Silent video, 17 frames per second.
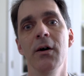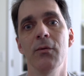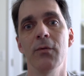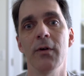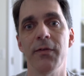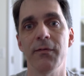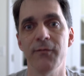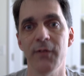
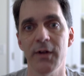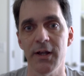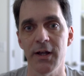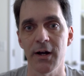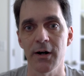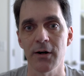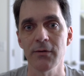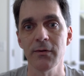with
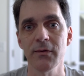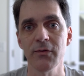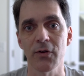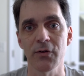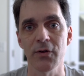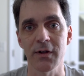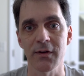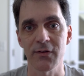video.
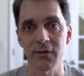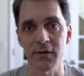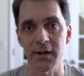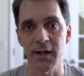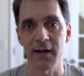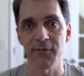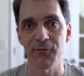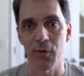So you can
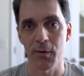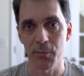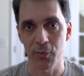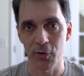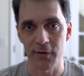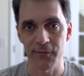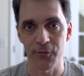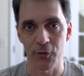see
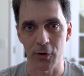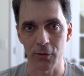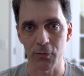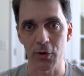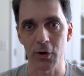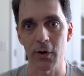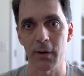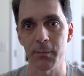f1.4
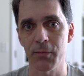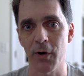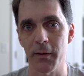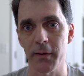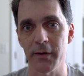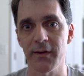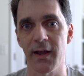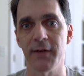will go up
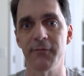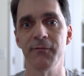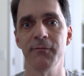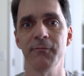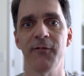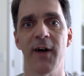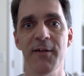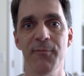probably to
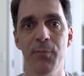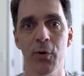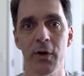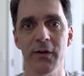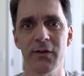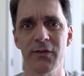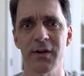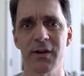
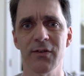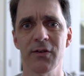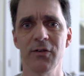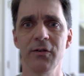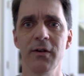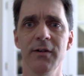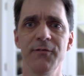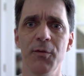f5.6.
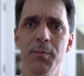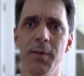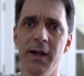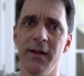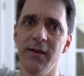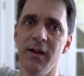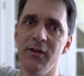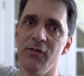And if you
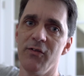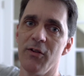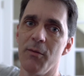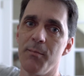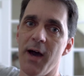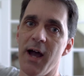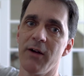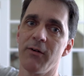pay attention to
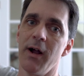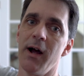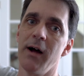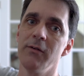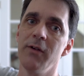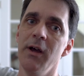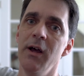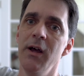the
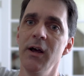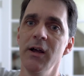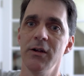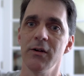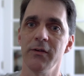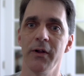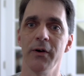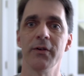background,
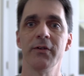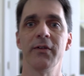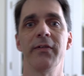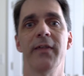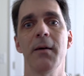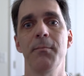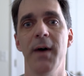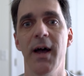you'll notice
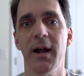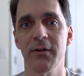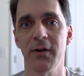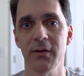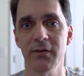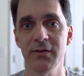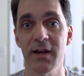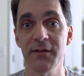that that
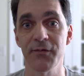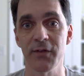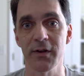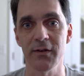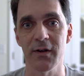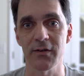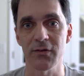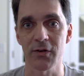background
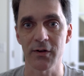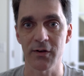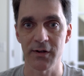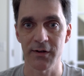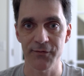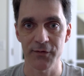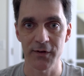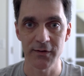definitely does look
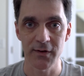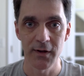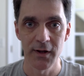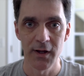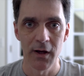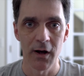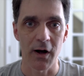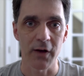different.
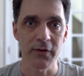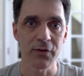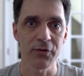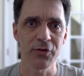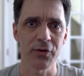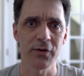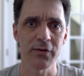I'll also show